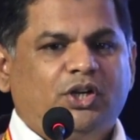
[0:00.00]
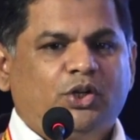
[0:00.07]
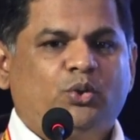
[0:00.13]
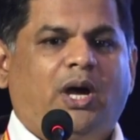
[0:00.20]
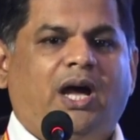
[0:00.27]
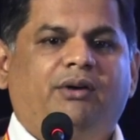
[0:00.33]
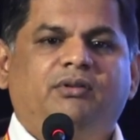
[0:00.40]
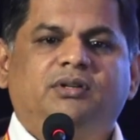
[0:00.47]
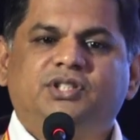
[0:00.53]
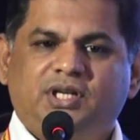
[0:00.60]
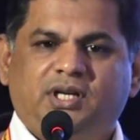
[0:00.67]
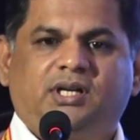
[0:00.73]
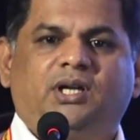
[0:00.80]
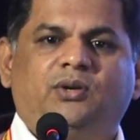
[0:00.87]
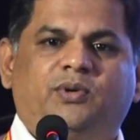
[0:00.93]
to have a
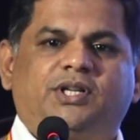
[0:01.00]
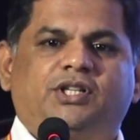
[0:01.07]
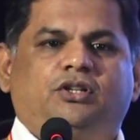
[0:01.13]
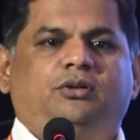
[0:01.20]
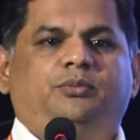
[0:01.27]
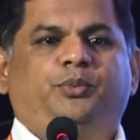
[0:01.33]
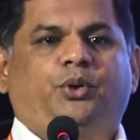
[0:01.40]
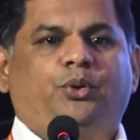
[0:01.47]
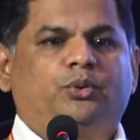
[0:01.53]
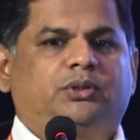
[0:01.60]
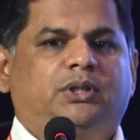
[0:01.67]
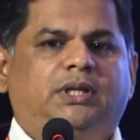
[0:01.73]
single version of truth.